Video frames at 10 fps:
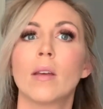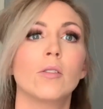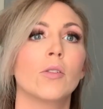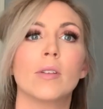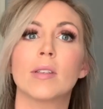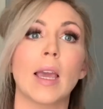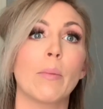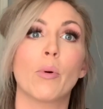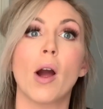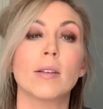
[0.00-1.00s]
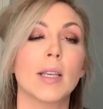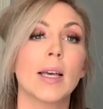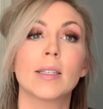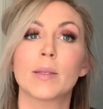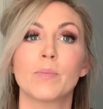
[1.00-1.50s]
do the same
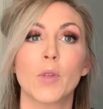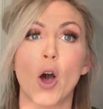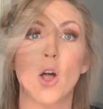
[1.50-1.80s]
process all